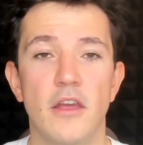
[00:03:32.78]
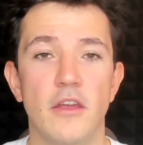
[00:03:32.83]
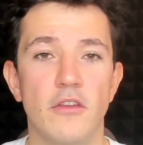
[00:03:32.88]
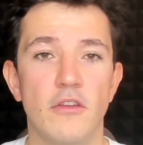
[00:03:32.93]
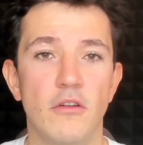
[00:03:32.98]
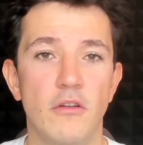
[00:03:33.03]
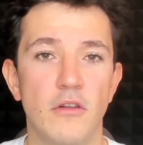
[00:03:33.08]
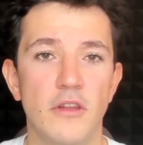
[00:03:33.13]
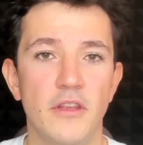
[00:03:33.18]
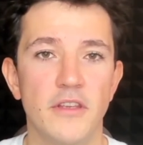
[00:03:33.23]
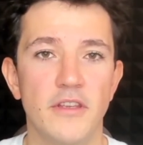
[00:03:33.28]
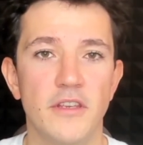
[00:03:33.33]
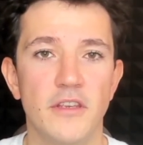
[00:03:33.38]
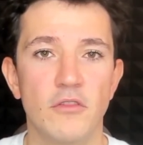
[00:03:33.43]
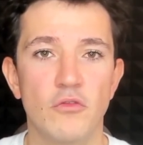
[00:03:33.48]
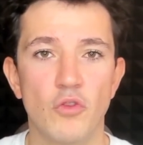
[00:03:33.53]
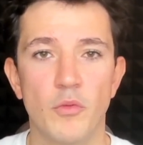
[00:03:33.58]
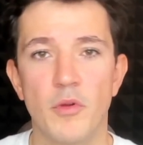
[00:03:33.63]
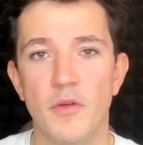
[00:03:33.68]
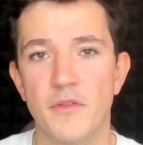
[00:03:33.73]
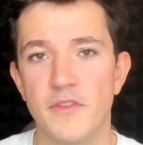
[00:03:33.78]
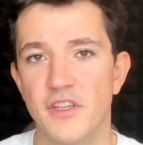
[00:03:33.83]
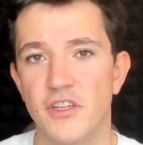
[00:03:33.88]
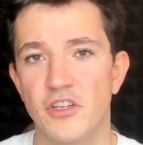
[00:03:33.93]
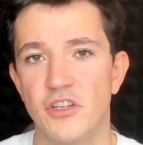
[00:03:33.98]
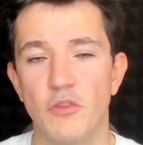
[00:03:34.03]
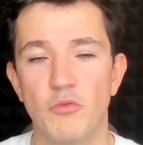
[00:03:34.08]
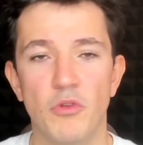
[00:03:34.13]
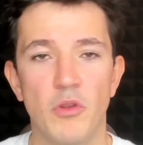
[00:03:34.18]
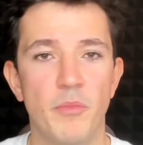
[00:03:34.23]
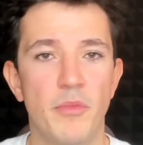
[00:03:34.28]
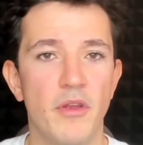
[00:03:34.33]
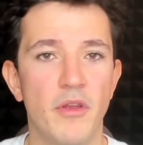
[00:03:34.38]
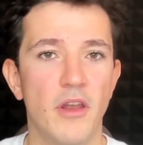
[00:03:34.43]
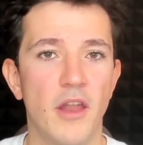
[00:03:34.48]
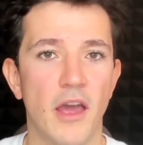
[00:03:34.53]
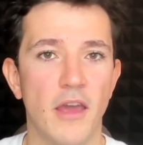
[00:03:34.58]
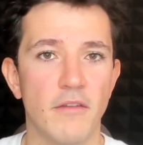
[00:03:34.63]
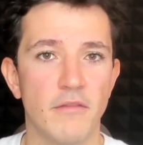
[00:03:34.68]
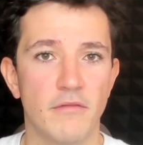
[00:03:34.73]
your LinkedIn group conversation will be
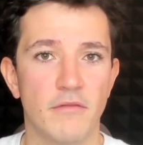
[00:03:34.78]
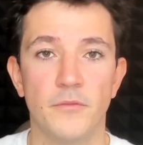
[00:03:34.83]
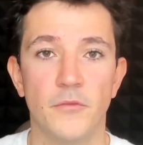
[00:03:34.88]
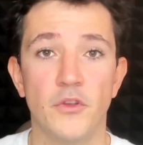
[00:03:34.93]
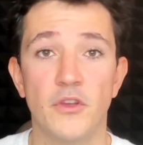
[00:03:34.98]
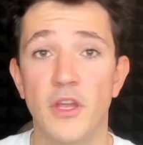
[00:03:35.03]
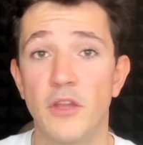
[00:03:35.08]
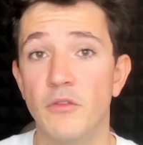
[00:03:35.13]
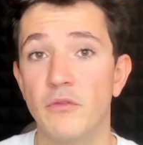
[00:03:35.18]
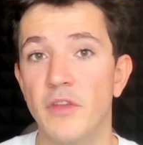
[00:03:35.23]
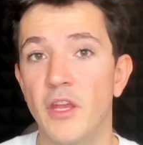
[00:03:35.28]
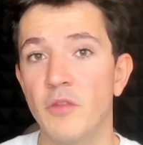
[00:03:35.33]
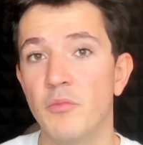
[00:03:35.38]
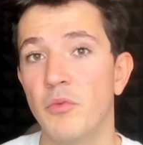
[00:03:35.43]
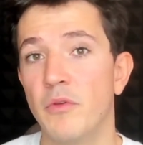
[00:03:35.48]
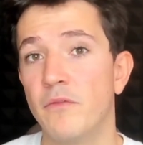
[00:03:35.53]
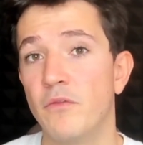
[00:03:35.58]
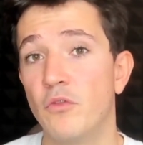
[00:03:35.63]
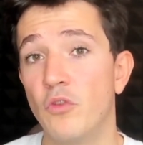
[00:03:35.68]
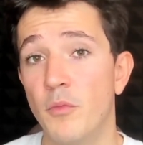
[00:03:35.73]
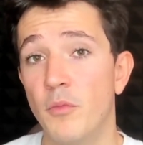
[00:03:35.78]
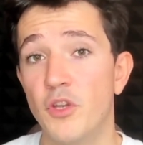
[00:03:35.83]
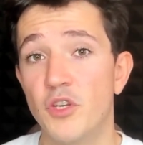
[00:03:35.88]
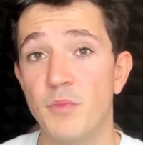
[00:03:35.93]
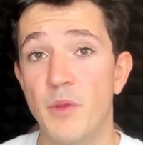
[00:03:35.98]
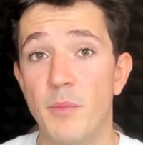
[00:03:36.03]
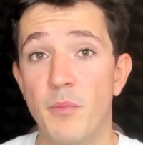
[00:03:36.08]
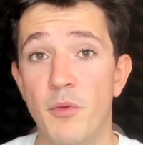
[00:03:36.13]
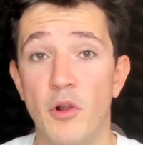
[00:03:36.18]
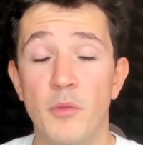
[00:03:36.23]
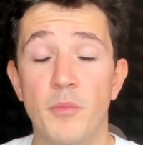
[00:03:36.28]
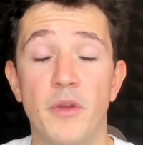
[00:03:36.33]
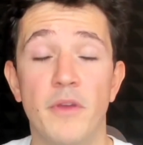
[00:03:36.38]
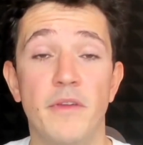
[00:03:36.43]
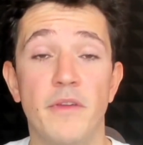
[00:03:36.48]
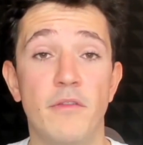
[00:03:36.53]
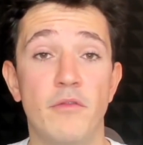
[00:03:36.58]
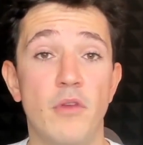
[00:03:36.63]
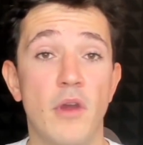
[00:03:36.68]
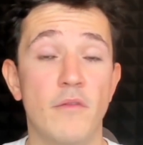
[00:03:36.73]
alive. You can do that with too much people, but
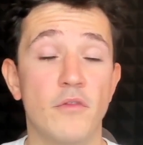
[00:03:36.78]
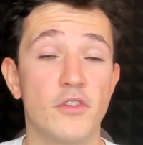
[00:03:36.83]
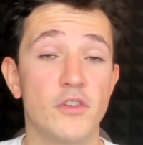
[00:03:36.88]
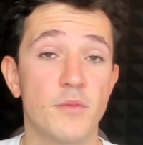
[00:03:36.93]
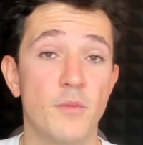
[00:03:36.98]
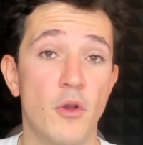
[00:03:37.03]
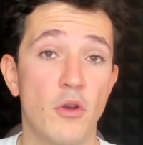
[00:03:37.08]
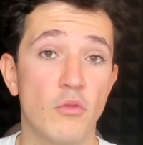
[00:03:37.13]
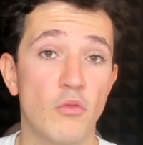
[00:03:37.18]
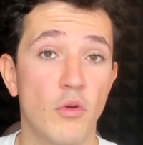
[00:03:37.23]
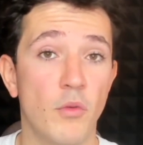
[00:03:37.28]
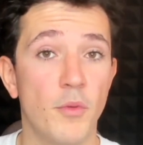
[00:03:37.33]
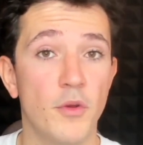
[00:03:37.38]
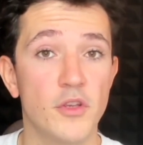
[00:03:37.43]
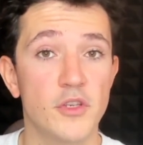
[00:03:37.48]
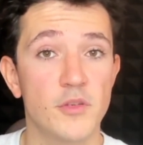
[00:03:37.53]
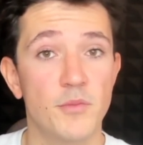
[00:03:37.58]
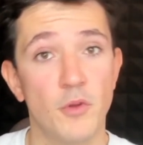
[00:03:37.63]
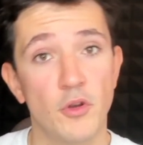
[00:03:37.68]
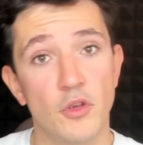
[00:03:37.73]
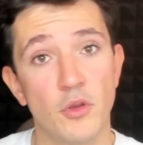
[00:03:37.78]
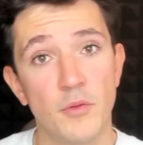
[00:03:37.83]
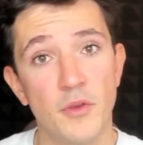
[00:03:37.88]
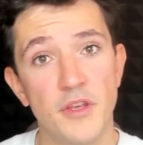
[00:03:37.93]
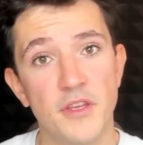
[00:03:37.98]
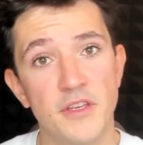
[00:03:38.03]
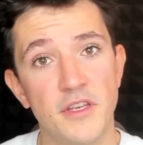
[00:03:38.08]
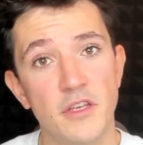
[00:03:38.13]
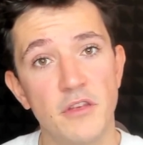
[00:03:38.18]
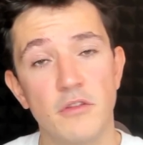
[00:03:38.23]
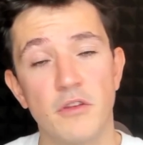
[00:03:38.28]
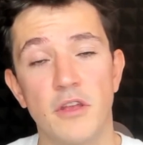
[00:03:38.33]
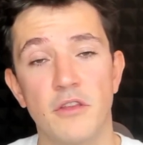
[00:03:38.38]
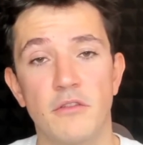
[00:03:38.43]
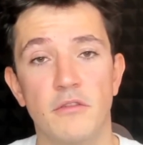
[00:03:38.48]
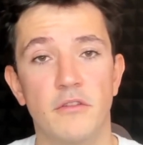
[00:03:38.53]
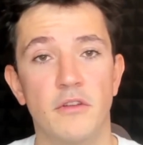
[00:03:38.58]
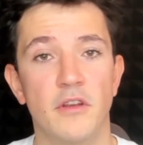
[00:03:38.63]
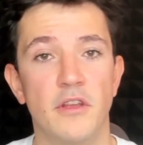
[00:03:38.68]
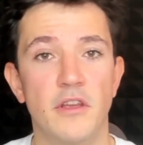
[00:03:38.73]
if you have a small group, a small community, you can
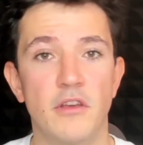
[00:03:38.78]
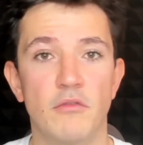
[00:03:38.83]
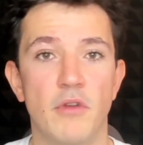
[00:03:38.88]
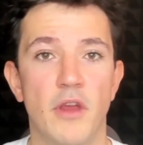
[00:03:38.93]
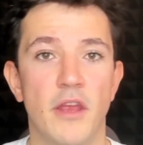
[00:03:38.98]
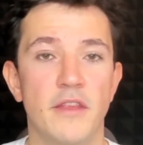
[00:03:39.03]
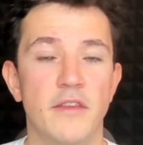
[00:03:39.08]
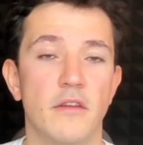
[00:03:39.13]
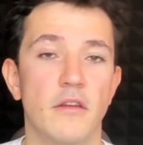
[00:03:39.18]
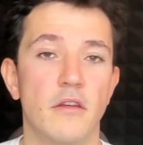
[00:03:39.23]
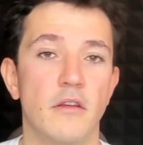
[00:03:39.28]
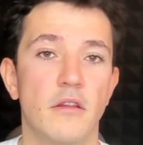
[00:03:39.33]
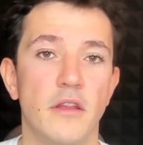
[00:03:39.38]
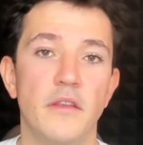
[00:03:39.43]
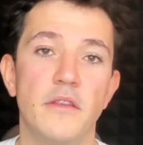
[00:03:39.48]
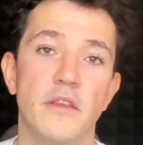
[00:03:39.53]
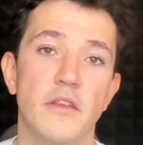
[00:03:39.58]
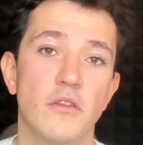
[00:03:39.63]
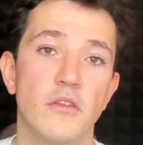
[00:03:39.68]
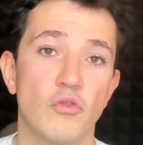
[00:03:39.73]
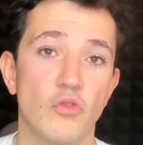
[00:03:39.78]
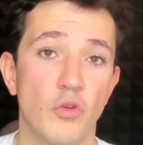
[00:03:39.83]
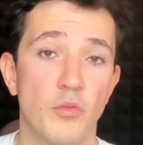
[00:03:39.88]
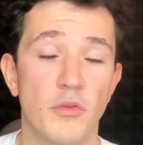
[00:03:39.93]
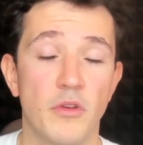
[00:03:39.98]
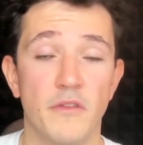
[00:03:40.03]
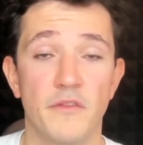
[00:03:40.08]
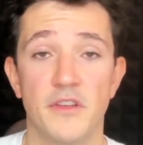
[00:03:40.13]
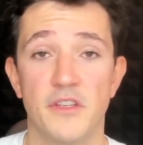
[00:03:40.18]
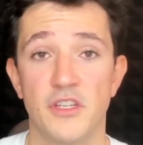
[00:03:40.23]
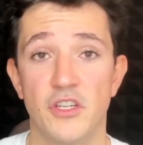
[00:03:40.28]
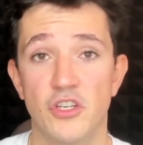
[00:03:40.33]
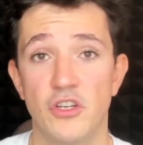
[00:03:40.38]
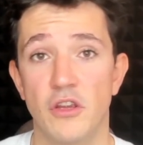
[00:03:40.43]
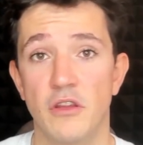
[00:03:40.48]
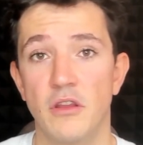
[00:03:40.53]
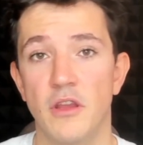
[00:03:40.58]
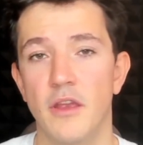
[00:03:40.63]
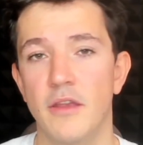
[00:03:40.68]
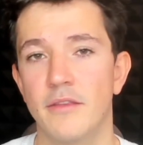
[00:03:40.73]
totally create a LinkedIn group
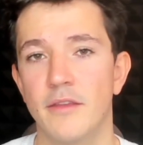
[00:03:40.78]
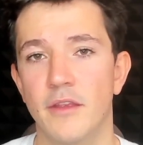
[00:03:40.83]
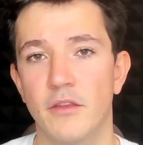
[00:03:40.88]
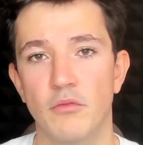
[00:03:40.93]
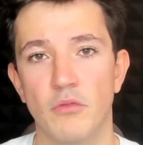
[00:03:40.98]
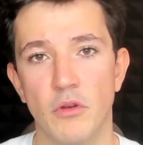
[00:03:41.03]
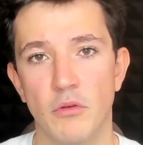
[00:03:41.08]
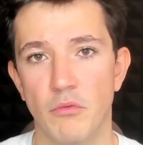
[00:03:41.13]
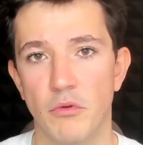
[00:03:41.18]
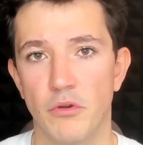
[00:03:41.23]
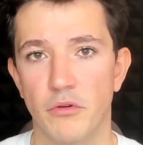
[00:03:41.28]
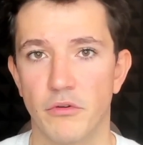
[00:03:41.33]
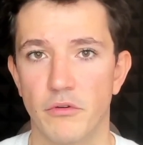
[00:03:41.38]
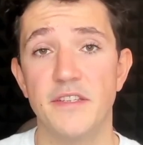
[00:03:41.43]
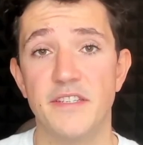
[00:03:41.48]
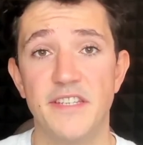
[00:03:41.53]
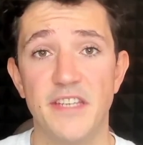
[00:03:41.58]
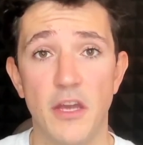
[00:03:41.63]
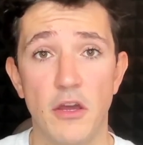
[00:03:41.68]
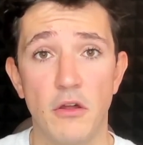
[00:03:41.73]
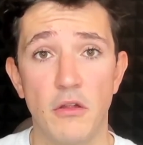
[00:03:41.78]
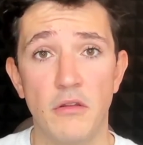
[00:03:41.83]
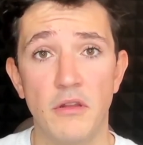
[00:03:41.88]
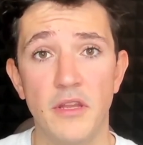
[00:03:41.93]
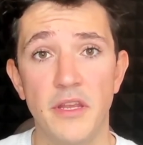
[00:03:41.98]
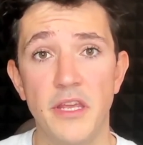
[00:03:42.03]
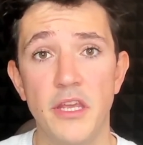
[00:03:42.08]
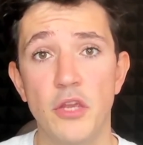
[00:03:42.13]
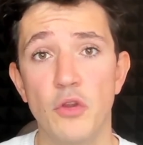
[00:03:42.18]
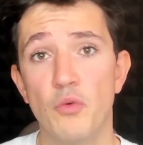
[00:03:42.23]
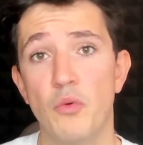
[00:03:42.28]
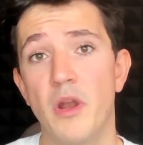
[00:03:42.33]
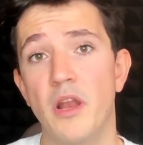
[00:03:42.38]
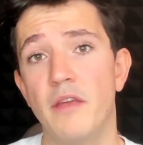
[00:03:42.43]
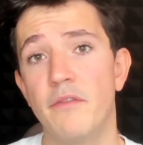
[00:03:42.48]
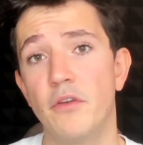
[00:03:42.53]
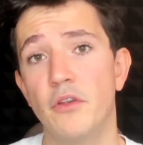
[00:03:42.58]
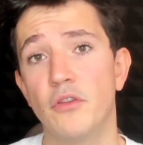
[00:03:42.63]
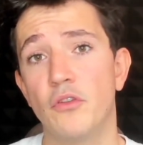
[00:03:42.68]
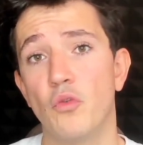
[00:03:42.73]
conversation and that will work. The only
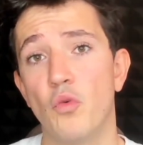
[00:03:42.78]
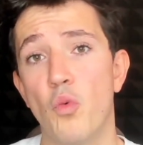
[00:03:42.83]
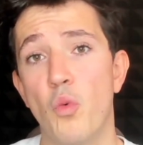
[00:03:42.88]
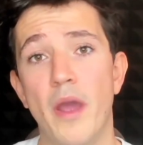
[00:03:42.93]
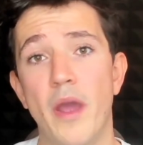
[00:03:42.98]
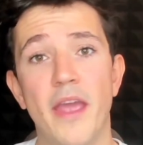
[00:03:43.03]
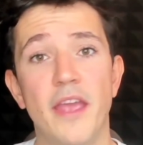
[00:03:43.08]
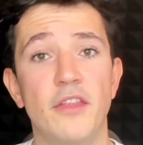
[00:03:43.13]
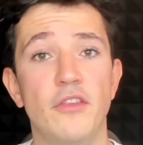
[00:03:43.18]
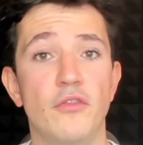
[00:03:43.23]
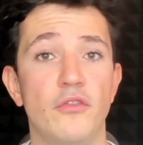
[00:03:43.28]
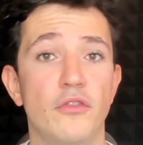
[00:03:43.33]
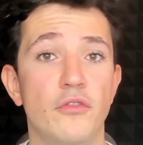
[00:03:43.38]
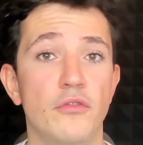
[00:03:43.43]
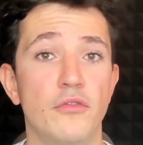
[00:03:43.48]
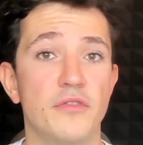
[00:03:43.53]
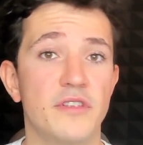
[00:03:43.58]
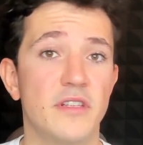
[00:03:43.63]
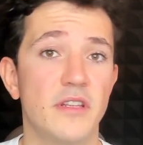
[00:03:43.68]
relevant way to use